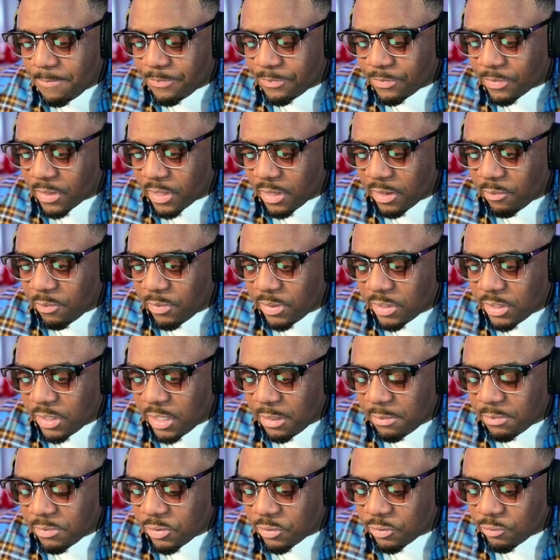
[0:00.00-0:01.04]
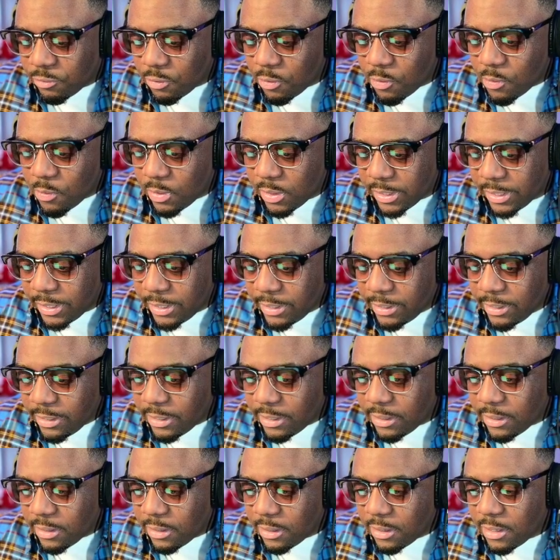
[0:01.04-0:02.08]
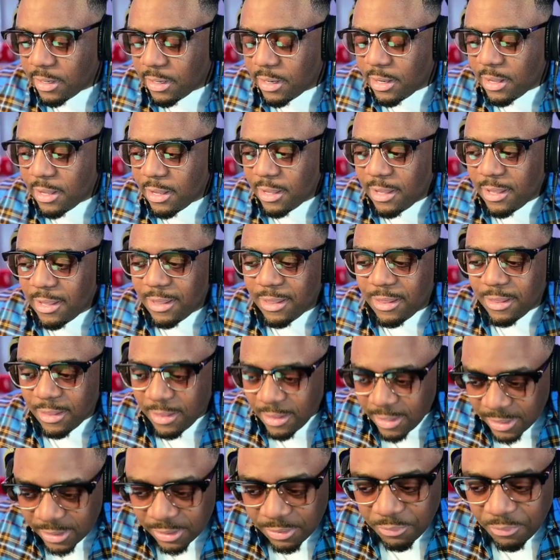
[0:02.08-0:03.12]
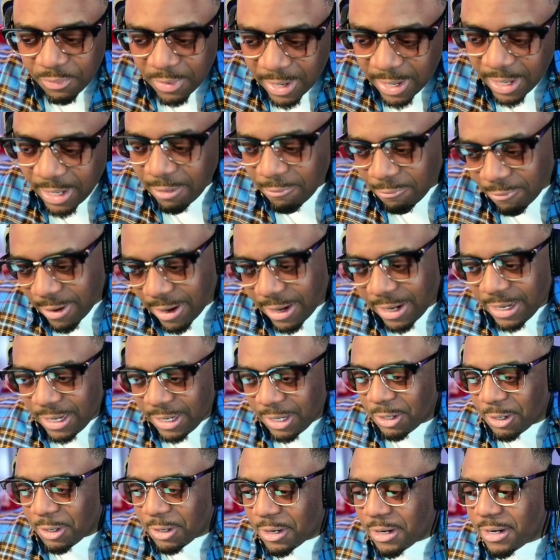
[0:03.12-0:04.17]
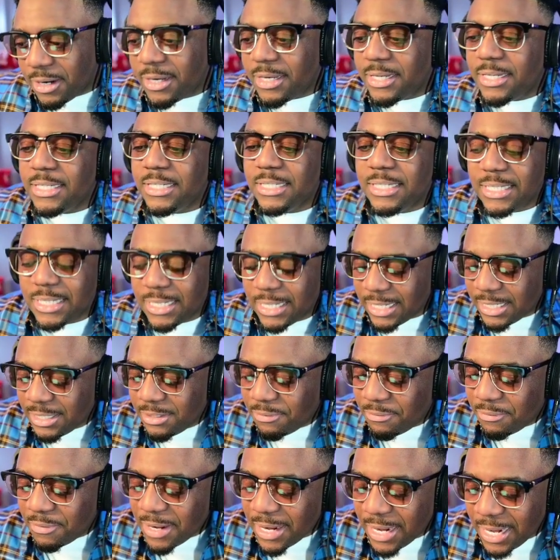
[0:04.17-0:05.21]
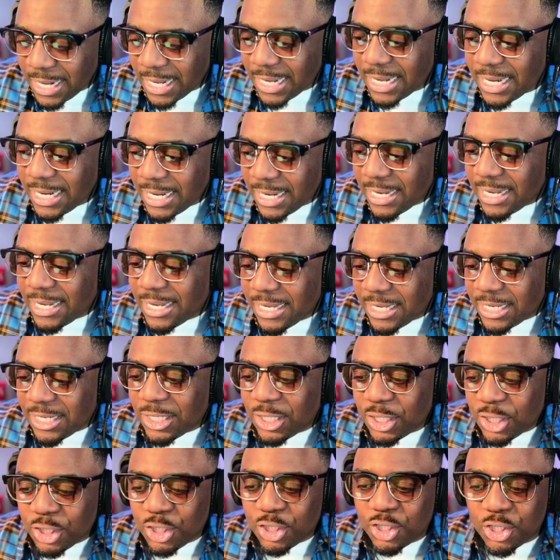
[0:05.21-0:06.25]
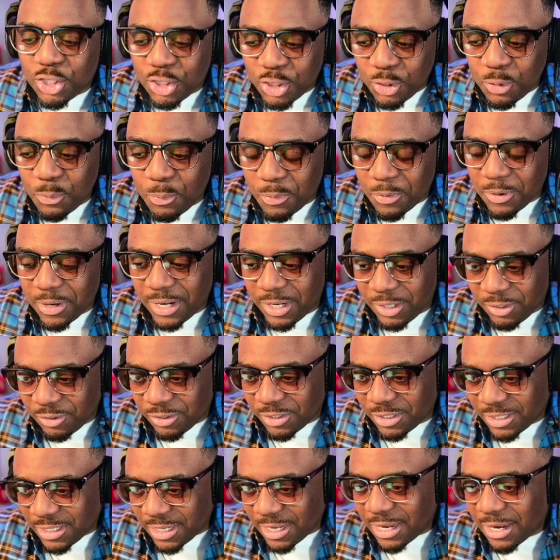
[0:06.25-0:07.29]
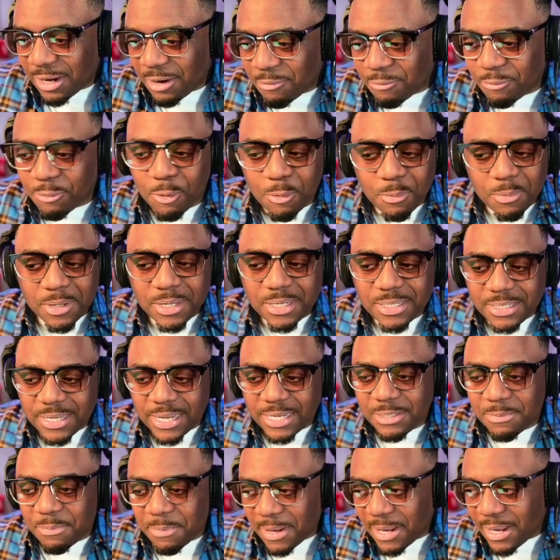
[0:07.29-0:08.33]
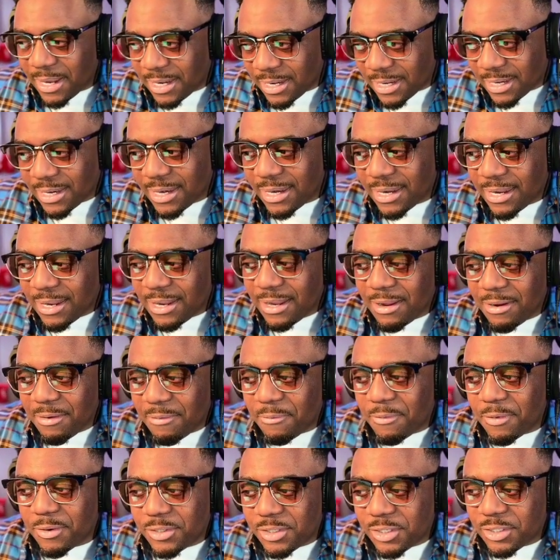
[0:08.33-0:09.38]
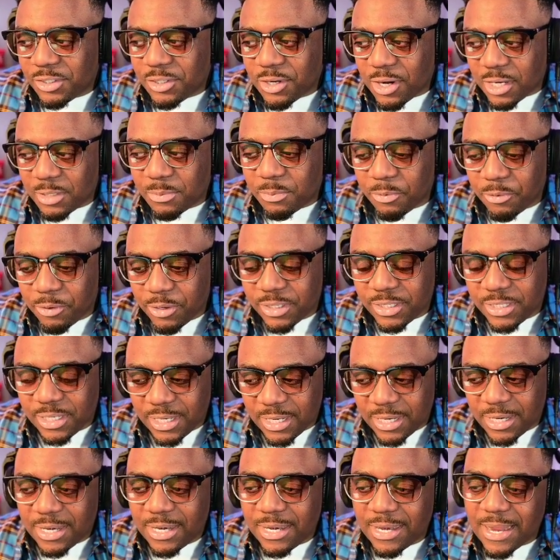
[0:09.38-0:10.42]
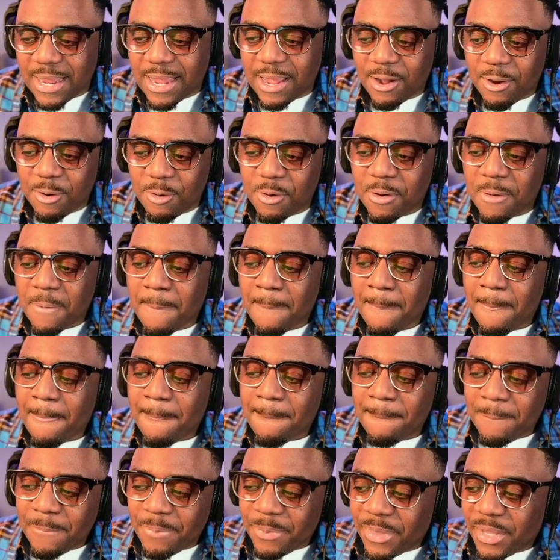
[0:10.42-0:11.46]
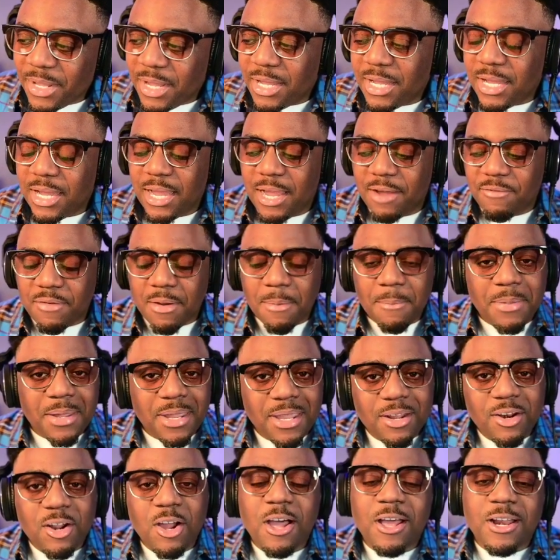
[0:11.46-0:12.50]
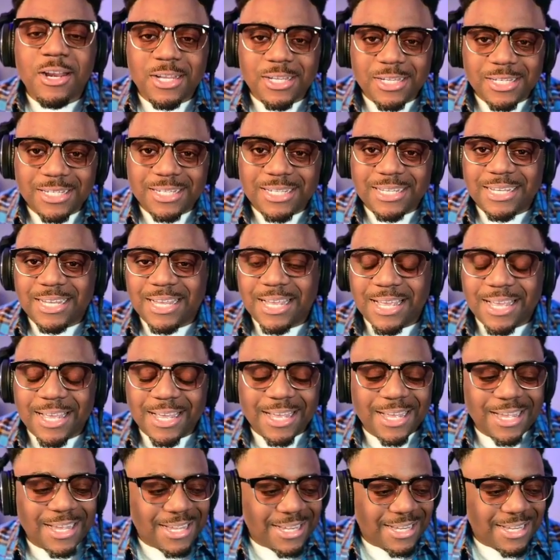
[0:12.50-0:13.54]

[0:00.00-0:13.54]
If we keep scrolling, this fight right here, this fight, super interesting. Robelis Despaigne versus Josh Parisian. Now, if I'm being honest, I